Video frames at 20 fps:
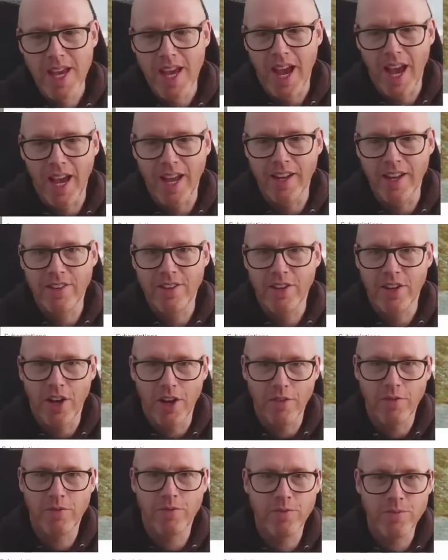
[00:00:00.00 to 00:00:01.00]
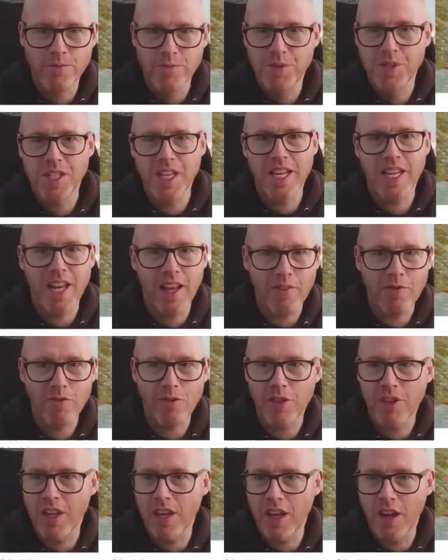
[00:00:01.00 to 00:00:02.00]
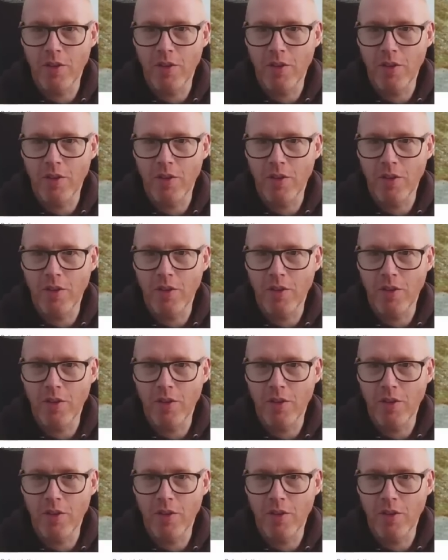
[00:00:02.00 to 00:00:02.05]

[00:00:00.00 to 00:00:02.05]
and I've seen everything.